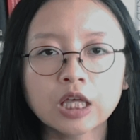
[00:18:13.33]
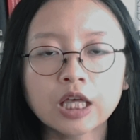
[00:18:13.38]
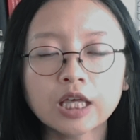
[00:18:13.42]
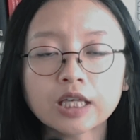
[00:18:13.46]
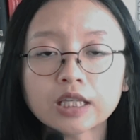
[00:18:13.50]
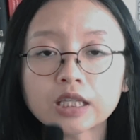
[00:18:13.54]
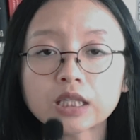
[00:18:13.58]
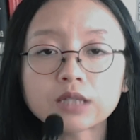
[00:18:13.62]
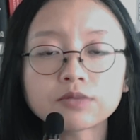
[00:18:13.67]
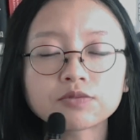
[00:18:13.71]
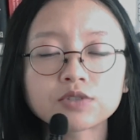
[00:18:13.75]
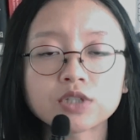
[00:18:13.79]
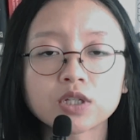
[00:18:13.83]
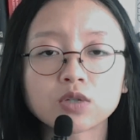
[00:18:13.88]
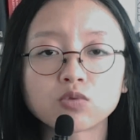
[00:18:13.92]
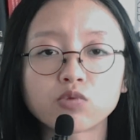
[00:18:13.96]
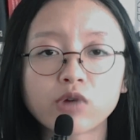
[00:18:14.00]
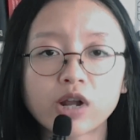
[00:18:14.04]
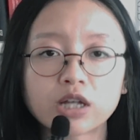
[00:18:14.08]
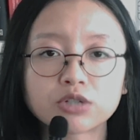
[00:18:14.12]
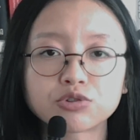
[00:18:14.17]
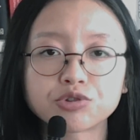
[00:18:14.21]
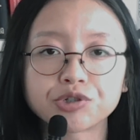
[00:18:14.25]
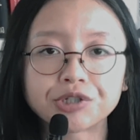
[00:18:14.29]
If the
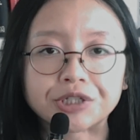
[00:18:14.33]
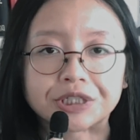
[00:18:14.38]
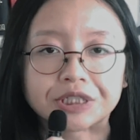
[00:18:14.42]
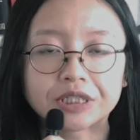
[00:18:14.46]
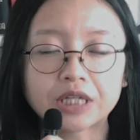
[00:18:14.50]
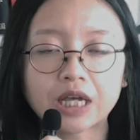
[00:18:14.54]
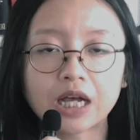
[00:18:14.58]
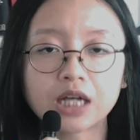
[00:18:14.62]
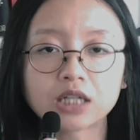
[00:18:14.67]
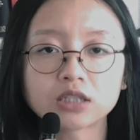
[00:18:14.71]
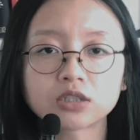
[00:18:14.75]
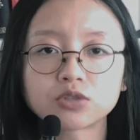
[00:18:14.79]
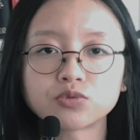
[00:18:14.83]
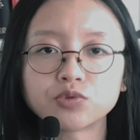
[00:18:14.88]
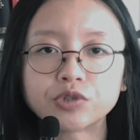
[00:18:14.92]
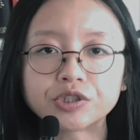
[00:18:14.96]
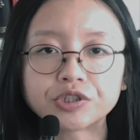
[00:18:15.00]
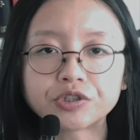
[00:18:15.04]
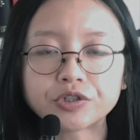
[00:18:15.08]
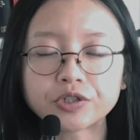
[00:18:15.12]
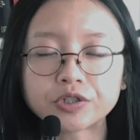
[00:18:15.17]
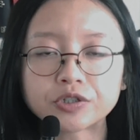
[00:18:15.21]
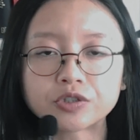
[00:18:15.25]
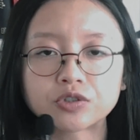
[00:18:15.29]
graduate has
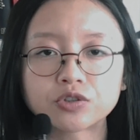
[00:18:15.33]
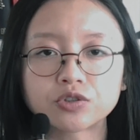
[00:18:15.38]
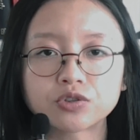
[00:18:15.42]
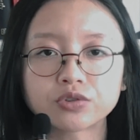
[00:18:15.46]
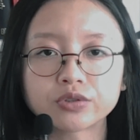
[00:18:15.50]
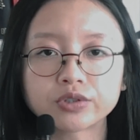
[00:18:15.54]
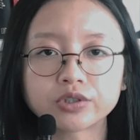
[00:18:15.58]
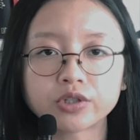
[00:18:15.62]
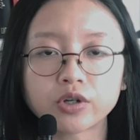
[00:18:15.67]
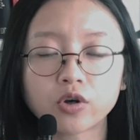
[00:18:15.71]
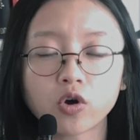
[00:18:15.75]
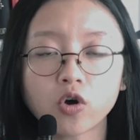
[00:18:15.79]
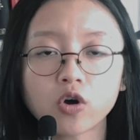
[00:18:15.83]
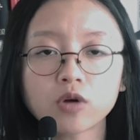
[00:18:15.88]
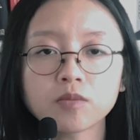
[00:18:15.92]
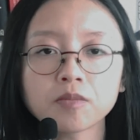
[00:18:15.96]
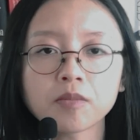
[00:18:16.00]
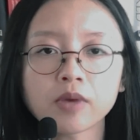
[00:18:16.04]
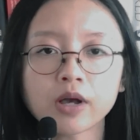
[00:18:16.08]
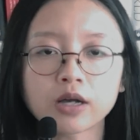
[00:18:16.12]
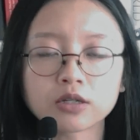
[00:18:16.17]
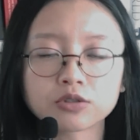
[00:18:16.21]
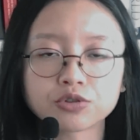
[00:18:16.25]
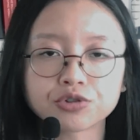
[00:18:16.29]
returned to their home
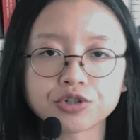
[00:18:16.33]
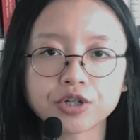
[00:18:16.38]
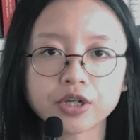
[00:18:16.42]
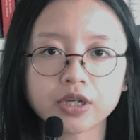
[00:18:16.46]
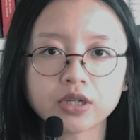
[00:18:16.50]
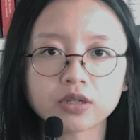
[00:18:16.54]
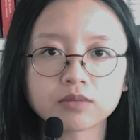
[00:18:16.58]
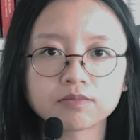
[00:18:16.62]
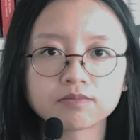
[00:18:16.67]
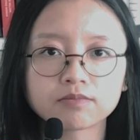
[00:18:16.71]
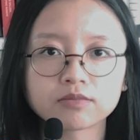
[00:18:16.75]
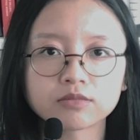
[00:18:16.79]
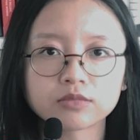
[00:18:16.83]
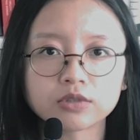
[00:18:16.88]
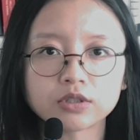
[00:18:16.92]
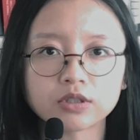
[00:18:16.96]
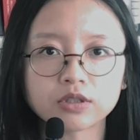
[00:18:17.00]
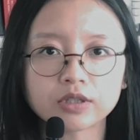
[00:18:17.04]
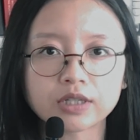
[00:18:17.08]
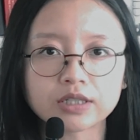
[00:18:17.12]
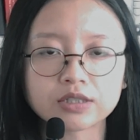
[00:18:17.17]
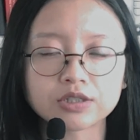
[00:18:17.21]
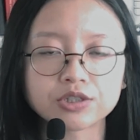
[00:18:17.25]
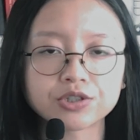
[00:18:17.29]
country, you
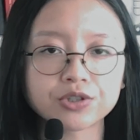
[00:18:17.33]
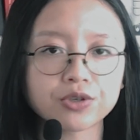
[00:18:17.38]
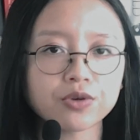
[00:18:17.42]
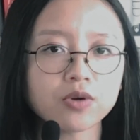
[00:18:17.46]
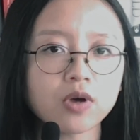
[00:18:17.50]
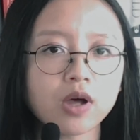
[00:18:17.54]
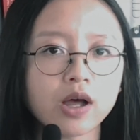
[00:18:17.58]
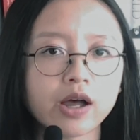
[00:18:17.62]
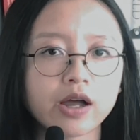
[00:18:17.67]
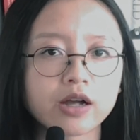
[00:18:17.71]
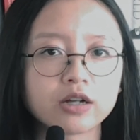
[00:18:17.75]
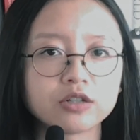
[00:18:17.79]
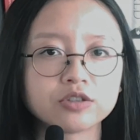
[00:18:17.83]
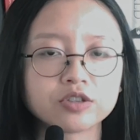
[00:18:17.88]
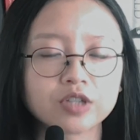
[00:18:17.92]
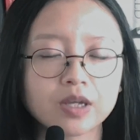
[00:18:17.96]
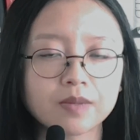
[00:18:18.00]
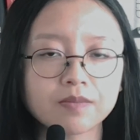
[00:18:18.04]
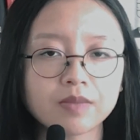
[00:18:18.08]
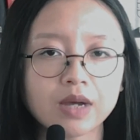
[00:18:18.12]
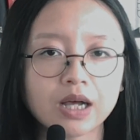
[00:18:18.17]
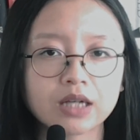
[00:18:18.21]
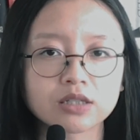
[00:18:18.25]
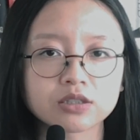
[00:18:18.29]
can still hire
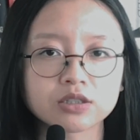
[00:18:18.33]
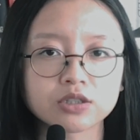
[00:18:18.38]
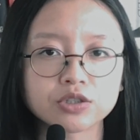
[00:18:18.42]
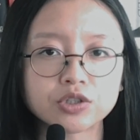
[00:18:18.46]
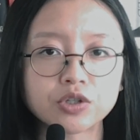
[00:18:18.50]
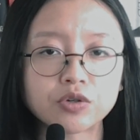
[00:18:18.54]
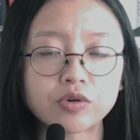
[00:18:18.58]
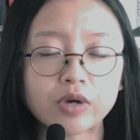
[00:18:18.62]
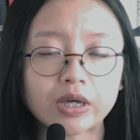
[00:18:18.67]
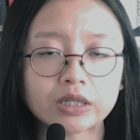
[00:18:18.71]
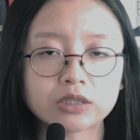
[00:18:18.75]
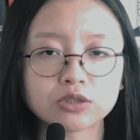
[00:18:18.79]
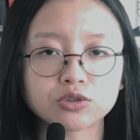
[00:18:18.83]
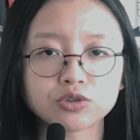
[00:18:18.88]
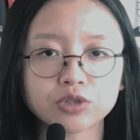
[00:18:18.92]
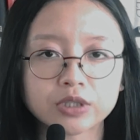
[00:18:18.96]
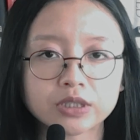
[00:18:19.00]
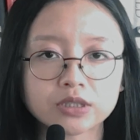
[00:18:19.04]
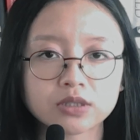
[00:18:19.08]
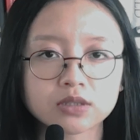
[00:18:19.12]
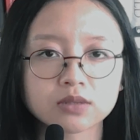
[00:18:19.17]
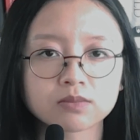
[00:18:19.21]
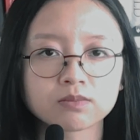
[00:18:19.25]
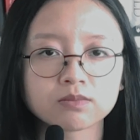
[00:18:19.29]
them as a new
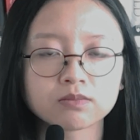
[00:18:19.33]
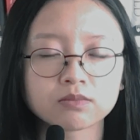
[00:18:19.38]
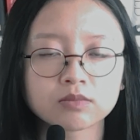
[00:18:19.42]
entrant.